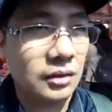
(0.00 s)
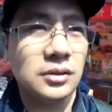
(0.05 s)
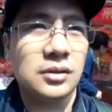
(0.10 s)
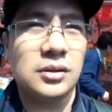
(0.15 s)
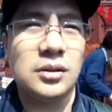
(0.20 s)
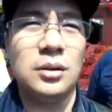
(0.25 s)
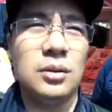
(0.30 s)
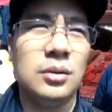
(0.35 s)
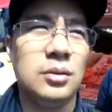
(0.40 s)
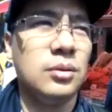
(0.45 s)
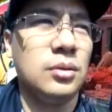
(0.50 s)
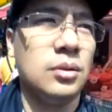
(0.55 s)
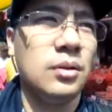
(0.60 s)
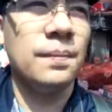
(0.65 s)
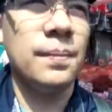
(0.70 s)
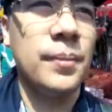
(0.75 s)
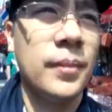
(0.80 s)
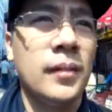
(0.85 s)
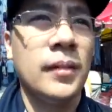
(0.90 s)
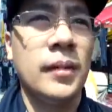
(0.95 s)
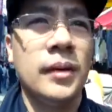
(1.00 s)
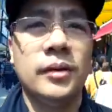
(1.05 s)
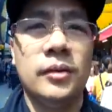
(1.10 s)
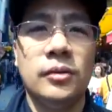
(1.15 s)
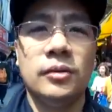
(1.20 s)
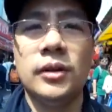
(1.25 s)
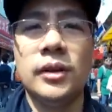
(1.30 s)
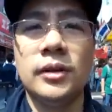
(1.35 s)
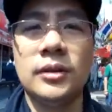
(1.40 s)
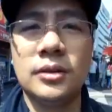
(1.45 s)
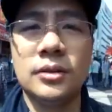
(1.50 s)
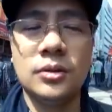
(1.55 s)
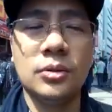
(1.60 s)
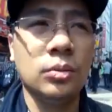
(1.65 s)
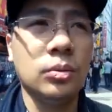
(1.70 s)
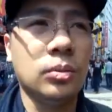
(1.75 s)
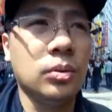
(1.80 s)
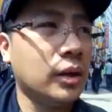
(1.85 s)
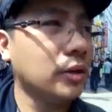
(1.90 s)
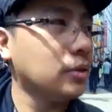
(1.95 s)
So it's
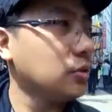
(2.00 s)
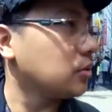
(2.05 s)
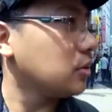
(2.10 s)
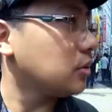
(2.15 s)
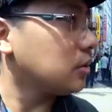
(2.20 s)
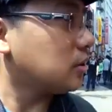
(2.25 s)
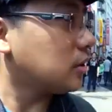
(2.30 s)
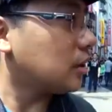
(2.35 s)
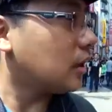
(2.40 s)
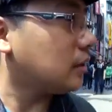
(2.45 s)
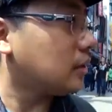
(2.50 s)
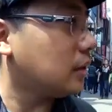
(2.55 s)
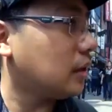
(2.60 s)
200 yen,